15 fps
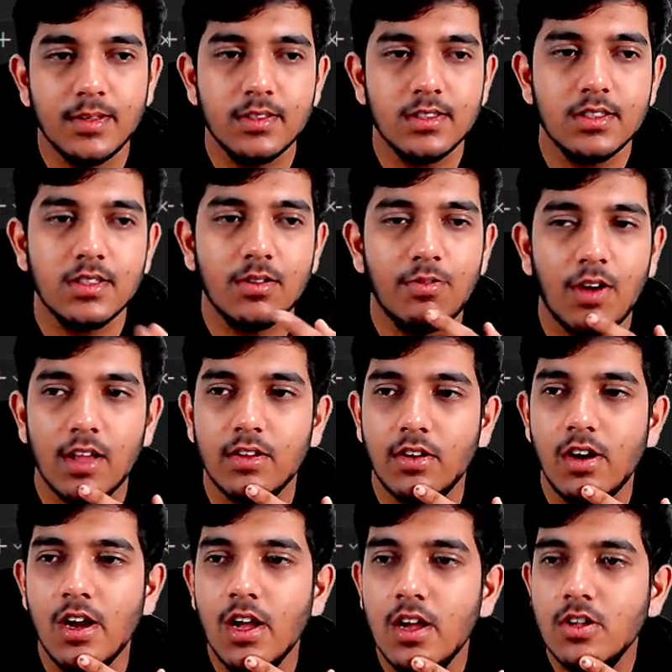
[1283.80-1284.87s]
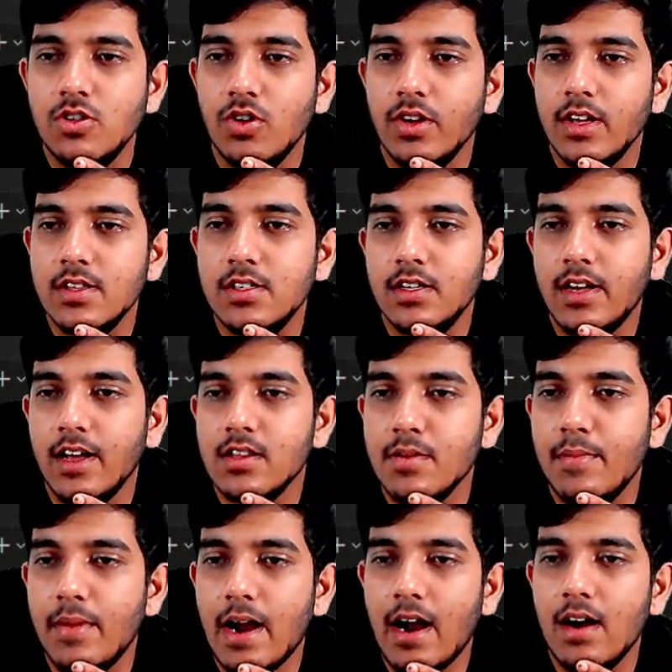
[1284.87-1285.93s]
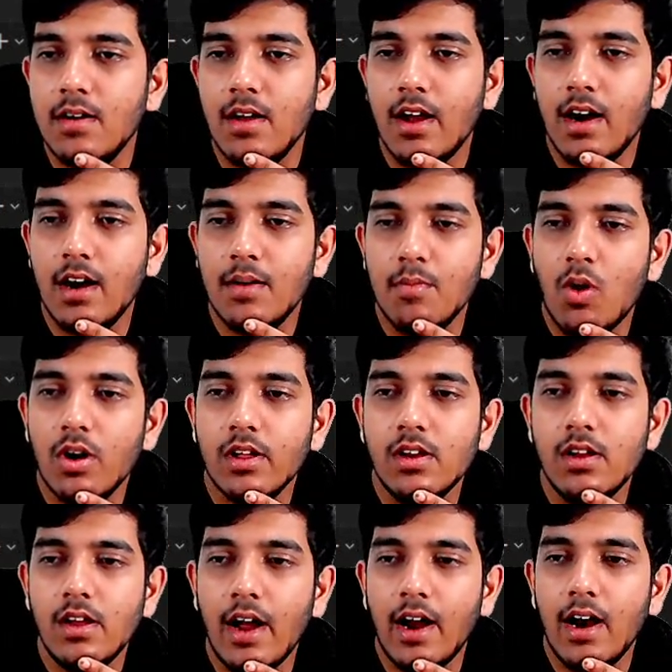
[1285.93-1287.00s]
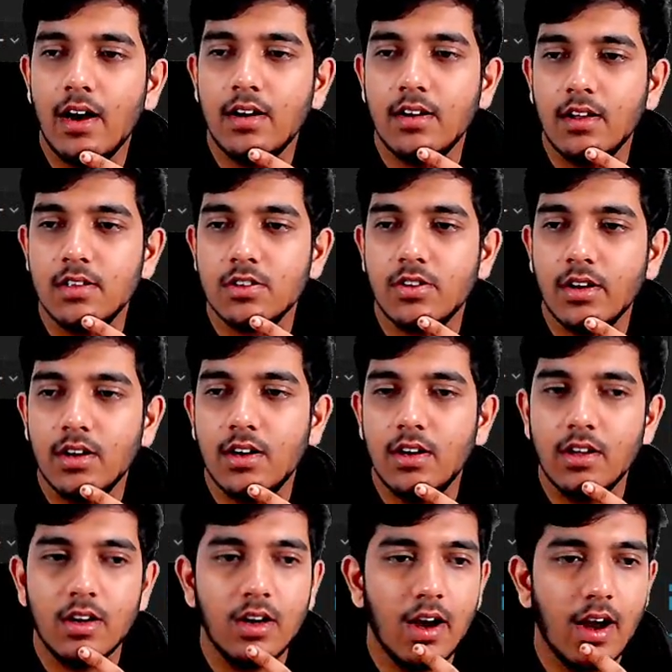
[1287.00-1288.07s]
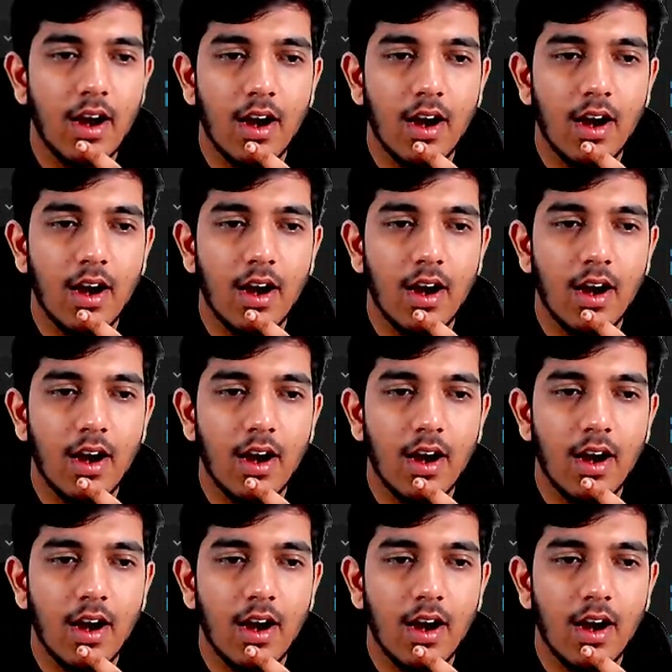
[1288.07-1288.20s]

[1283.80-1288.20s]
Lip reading: that means this is a father. So you can see it has a brand and model and constructor